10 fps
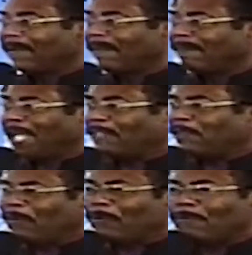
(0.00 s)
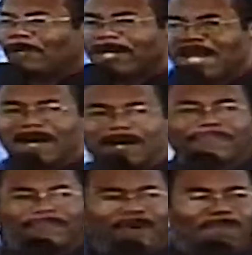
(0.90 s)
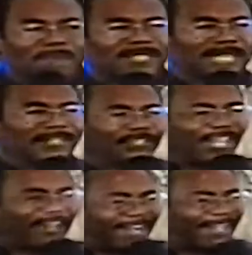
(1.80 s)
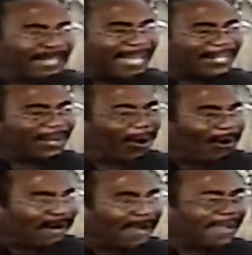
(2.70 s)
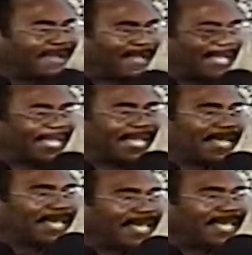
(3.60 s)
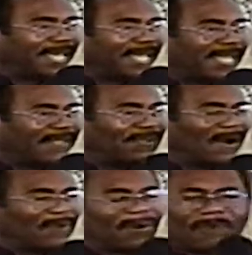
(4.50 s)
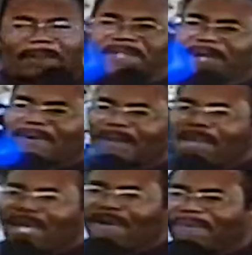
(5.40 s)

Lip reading: that you love so much, that son, that daughter. Y'all know what I'm talking about?